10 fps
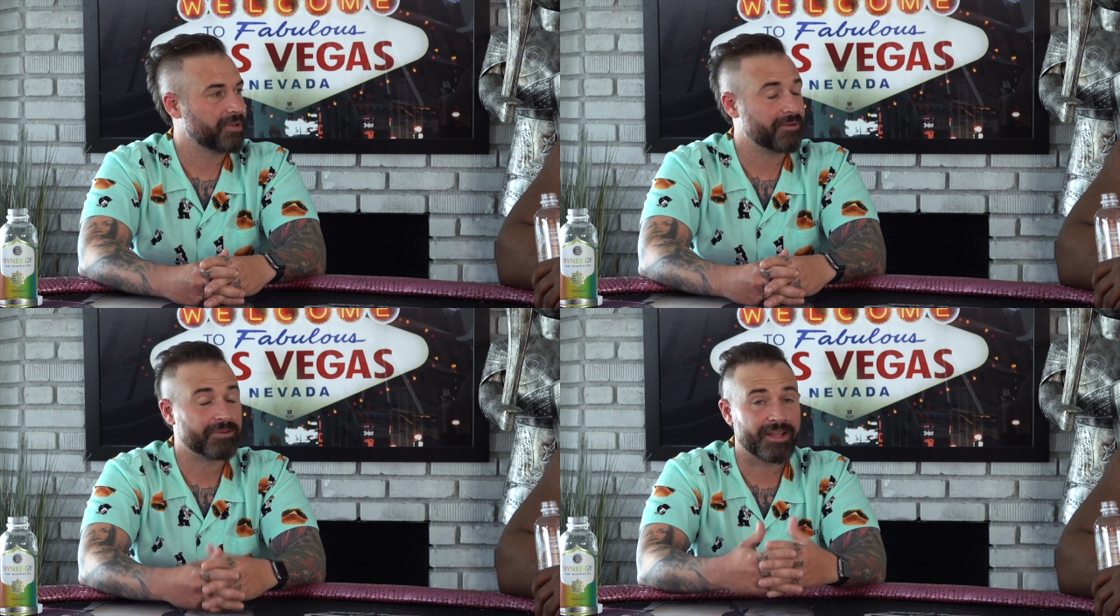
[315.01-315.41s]

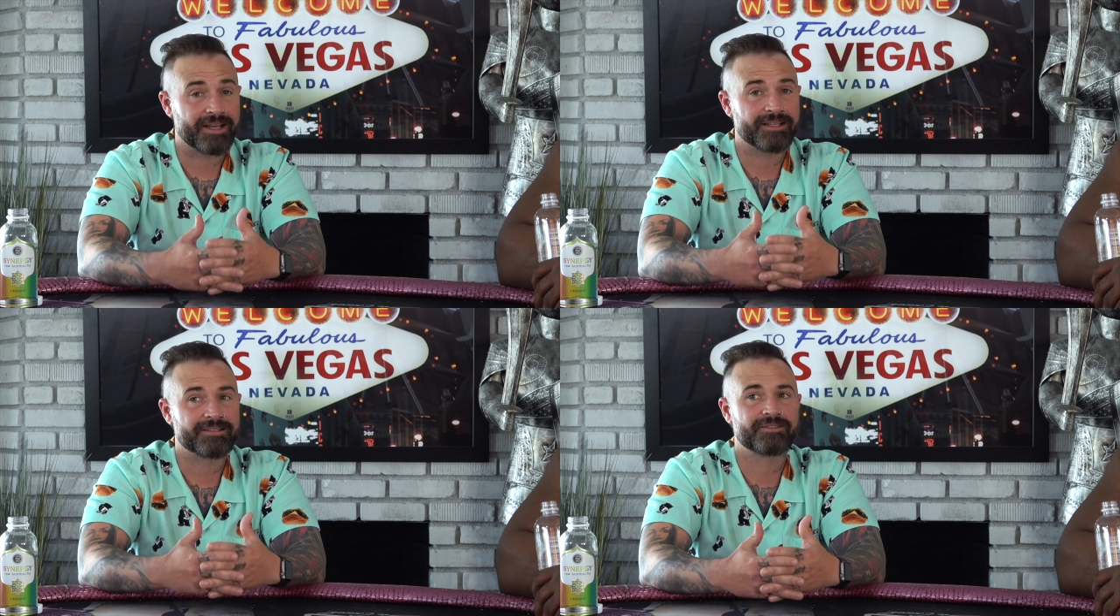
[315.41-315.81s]
Whatever
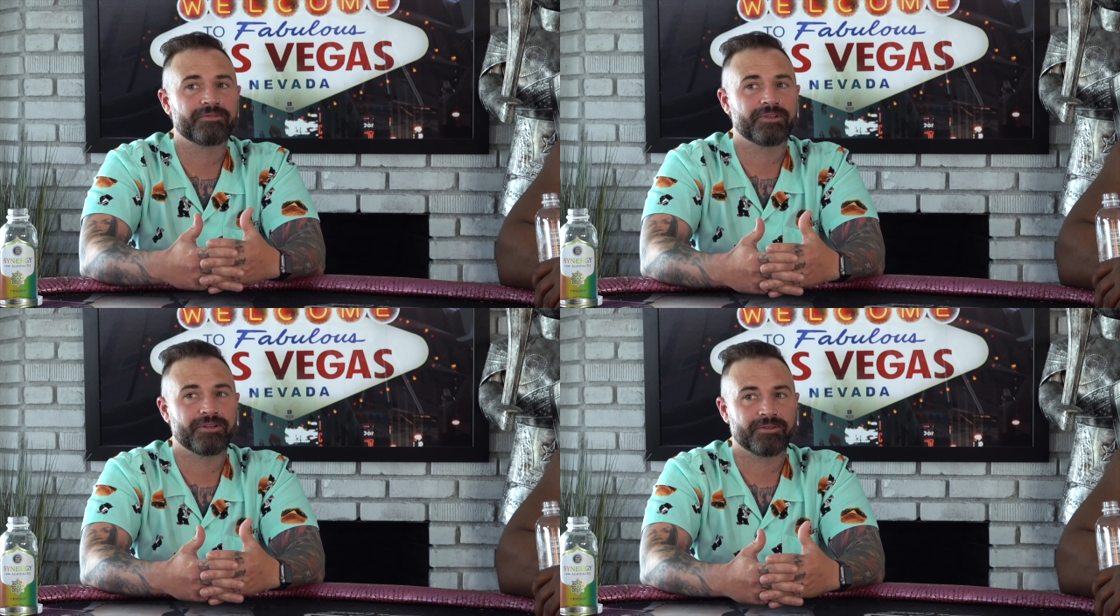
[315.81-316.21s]
that is
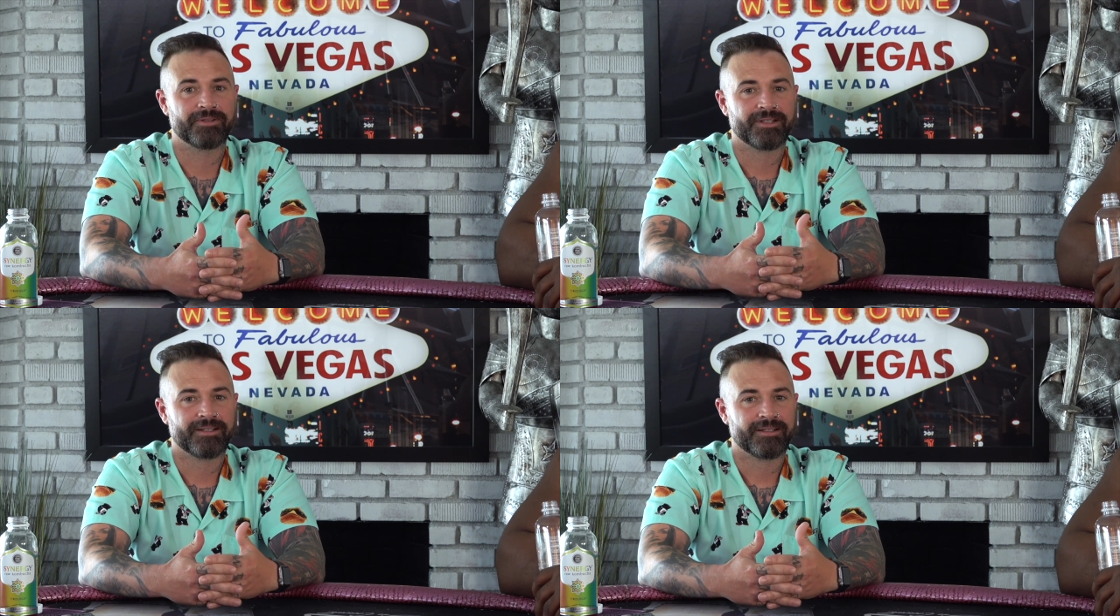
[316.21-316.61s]
to
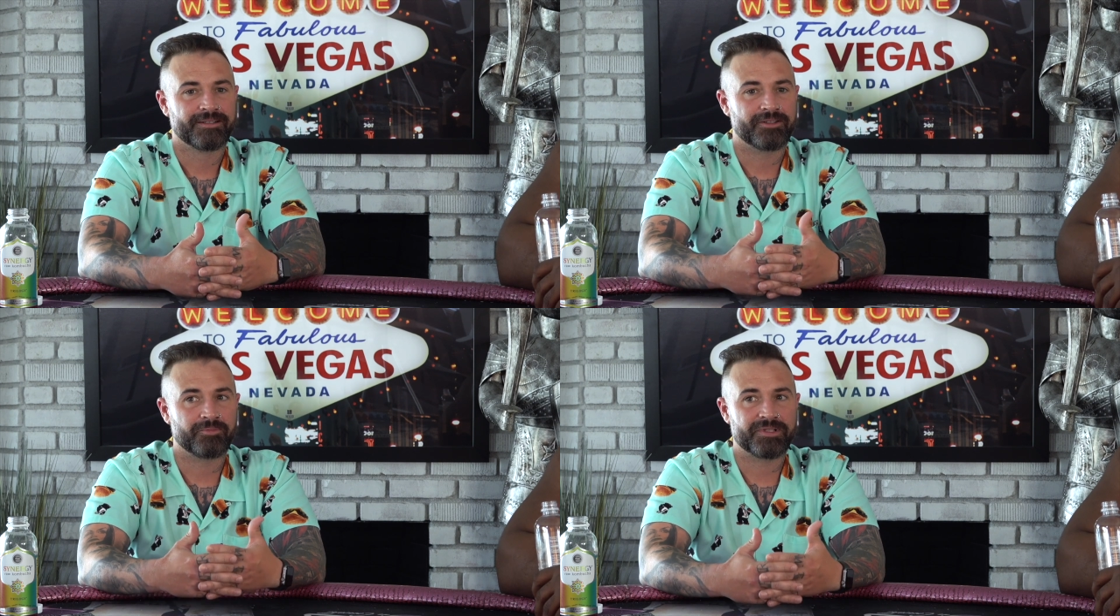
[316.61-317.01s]
you,
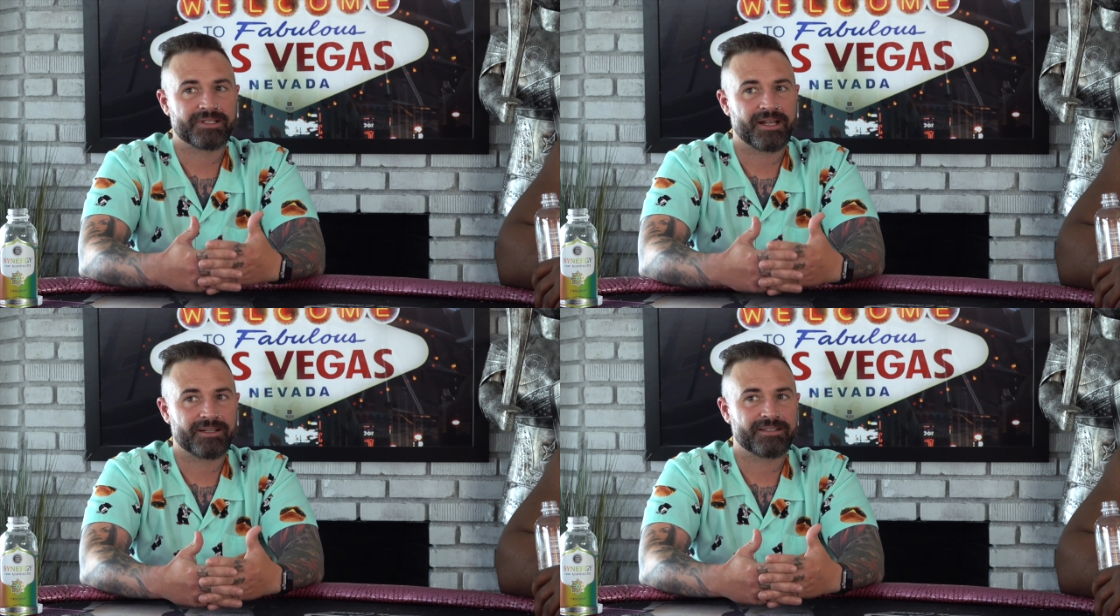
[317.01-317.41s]
don't be
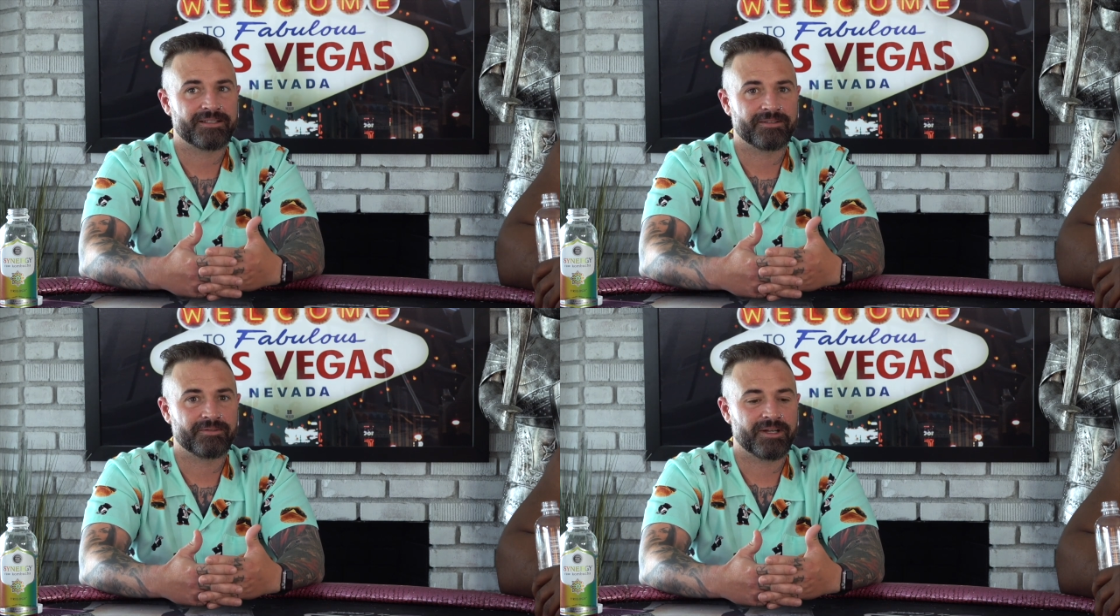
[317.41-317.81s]
scared
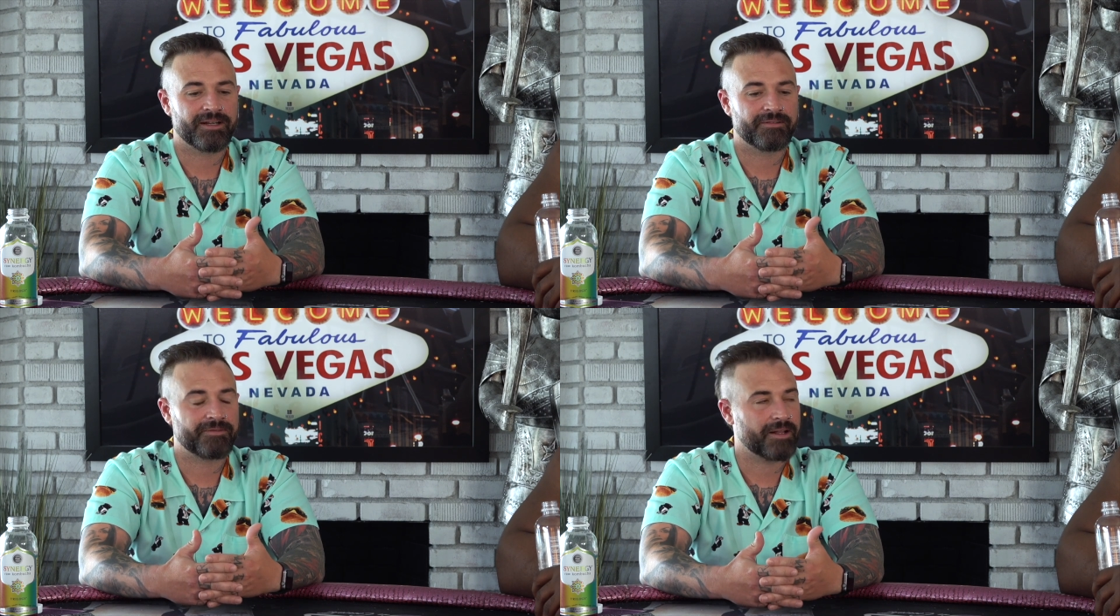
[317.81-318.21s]

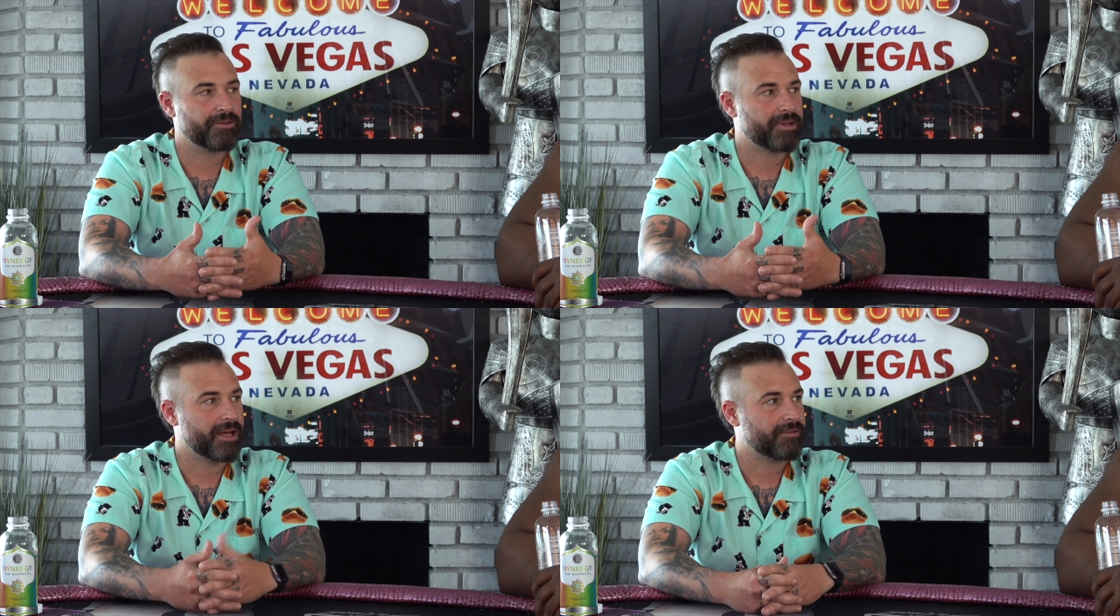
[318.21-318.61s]
to
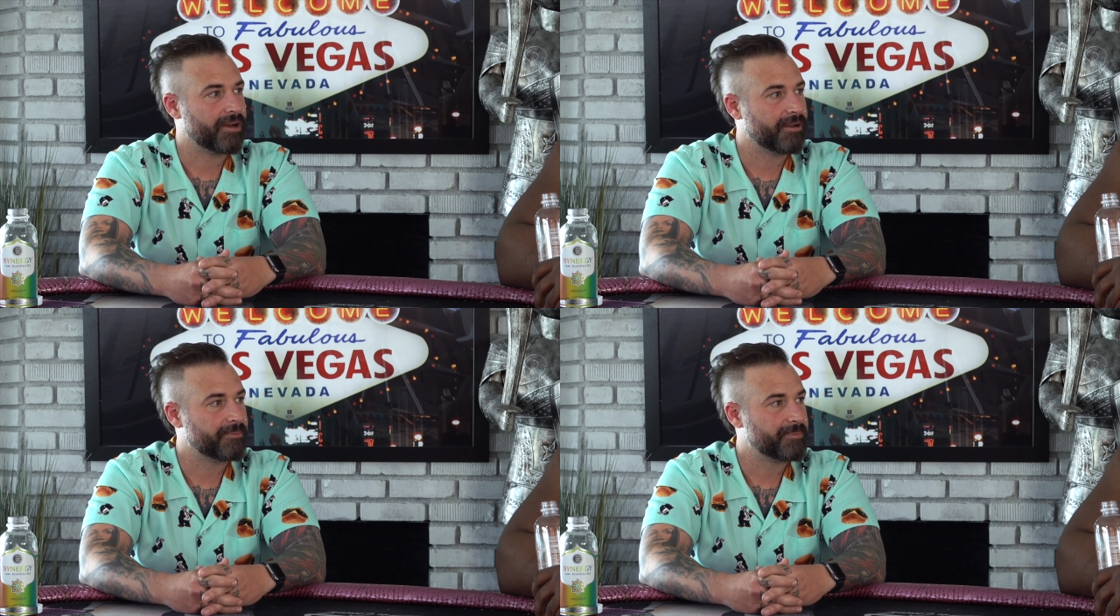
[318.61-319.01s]
follow that,
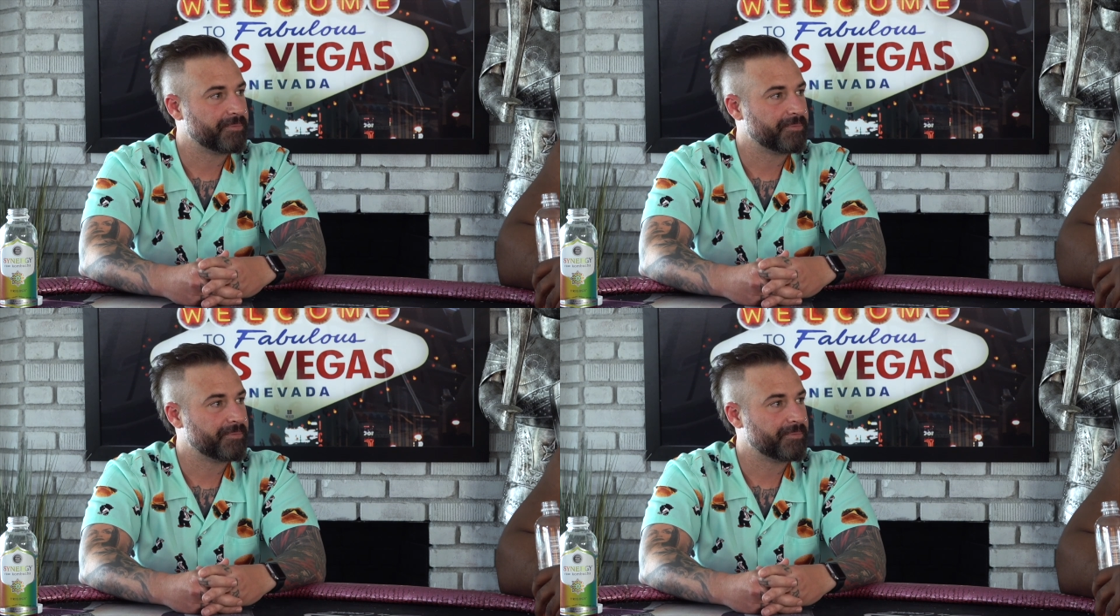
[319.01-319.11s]
right?